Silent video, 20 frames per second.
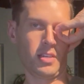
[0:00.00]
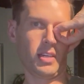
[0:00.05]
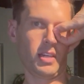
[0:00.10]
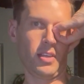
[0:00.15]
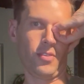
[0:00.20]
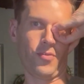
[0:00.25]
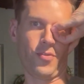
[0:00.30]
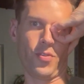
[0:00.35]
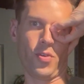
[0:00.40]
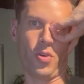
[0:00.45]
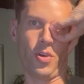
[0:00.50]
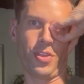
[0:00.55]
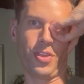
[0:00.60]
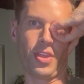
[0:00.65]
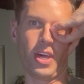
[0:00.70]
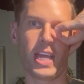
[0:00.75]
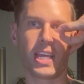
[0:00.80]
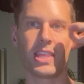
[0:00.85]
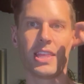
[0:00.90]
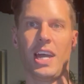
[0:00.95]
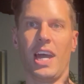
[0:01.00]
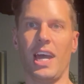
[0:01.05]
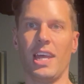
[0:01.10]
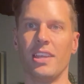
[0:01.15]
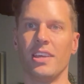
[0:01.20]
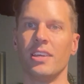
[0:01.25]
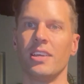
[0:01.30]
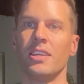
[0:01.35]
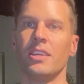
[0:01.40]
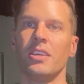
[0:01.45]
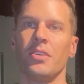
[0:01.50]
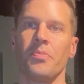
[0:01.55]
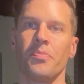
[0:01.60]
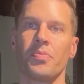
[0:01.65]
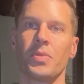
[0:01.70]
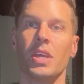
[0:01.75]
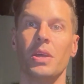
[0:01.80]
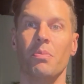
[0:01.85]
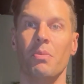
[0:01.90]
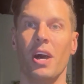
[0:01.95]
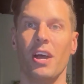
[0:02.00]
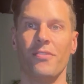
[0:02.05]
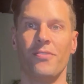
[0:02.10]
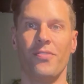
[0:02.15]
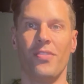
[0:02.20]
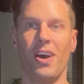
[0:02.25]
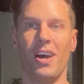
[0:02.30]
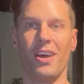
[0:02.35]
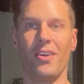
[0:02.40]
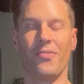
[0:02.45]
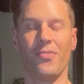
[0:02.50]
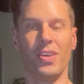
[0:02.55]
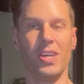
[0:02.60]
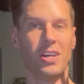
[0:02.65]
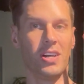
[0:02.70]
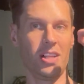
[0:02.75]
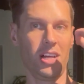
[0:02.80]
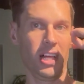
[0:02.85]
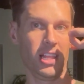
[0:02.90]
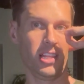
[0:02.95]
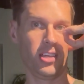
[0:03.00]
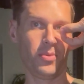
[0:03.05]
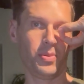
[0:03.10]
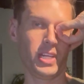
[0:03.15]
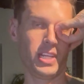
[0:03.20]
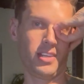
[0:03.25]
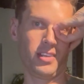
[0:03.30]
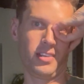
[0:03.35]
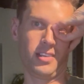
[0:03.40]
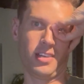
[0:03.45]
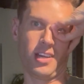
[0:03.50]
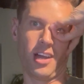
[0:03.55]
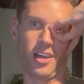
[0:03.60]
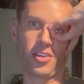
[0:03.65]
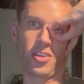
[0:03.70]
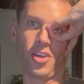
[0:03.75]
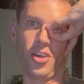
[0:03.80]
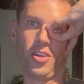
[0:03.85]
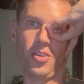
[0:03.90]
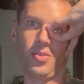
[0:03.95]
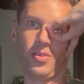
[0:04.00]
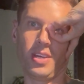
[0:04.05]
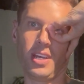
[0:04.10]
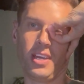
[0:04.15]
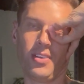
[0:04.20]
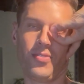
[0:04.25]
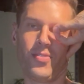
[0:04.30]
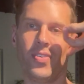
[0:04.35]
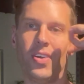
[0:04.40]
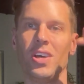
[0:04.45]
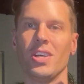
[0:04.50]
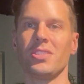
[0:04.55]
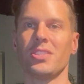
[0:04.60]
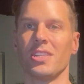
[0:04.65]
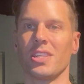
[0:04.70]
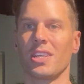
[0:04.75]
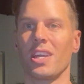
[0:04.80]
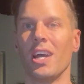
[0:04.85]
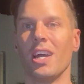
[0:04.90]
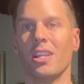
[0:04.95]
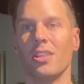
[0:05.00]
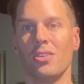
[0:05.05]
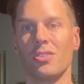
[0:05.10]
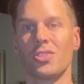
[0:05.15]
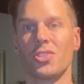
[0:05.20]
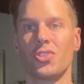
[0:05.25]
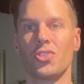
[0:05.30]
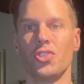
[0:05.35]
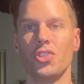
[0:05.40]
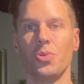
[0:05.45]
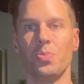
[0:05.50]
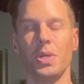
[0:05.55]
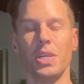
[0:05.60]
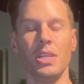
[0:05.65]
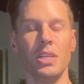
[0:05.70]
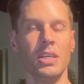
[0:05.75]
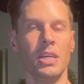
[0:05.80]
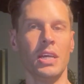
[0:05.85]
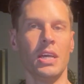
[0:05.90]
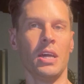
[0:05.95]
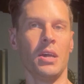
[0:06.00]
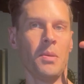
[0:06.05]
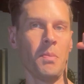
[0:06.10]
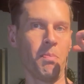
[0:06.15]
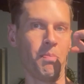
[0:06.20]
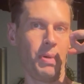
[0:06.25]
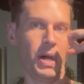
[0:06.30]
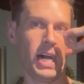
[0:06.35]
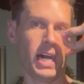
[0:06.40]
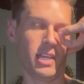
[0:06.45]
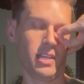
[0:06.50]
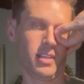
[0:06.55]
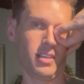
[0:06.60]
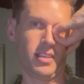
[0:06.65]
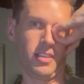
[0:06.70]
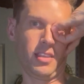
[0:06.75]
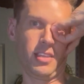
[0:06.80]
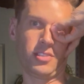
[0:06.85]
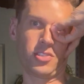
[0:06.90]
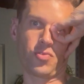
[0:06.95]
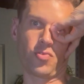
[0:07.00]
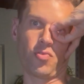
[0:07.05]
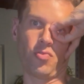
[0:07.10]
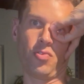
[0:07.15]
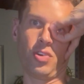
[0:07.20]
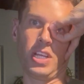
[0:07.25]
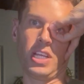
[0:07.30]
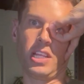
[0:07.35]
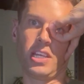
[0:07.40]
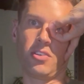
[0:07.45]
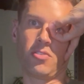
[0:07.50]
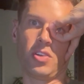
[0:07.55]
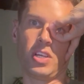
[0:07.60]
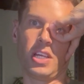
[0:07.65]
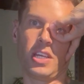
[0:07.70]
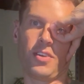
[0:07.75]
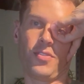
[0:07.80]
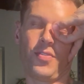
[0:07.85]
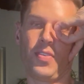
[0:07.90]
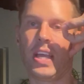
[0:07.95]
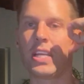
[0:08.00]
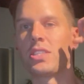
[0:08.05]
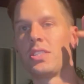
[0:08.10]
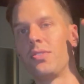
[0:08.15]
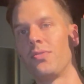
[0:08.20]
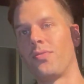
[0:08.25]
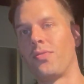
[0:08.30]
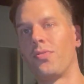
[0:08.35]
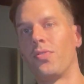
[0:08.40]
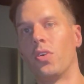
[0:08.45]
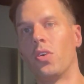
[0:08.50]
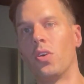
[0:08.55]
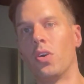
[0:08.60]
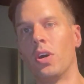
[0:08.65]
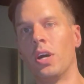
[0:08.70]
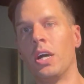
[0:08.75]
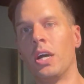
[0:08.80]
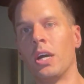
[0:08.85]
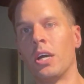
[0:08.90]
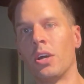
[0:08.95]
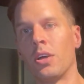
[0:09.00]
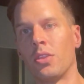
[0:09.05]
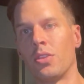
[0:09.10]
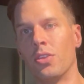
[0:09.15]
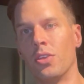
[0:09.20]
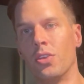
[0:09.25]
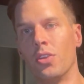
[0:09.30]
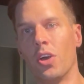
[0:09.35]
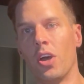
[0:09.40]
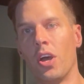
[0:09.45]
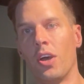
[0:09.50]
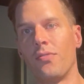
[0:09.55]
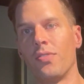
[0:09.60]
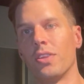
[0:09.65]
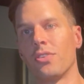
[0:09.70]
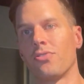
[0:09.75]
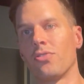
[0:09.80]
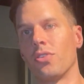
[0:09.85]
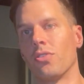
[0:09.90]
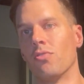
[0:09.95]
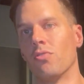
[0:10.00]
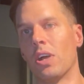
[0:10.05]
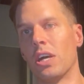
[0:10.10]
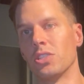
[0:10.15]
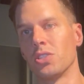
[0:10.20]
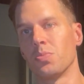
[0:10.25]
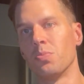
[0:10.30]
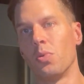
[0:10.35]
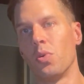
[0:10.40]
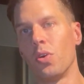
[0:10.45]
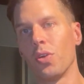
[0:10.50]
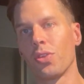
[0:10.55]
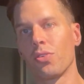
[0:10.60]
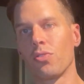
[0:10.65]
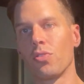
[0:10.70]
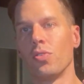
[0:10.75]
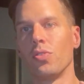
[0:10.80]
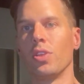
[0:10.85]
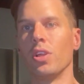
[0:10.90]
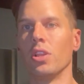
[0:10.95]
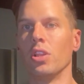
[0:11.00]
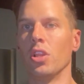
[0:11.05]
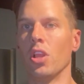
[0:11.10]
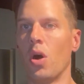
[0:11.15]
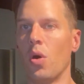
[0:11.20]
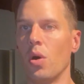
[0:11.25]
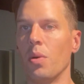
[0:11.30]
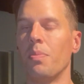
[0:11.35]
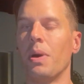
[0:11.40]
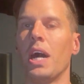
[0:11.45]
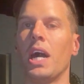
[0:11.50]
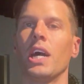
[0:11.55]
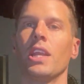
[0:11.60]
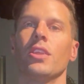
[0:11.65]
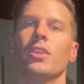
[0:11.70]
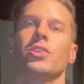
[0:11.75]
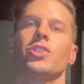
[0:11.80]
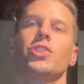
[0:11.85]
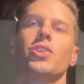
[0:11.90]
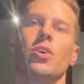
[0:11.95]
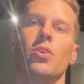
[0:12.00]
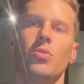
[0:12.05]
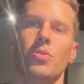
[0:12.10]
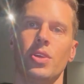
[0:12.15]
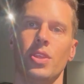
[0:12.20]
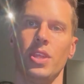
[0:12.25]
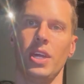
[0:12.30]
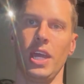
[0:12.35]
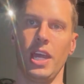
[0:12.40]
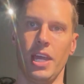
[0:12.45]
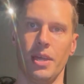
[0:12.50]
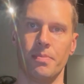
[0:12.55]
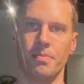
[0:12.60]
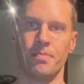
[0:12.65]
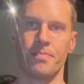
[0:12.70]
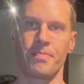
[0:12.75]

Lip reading: and forth like that. It might feel a little bit unco at first and it kind of looks stupid, but it's really, really effective for the nerve that sort of runs more through the lower part of the shoulder there.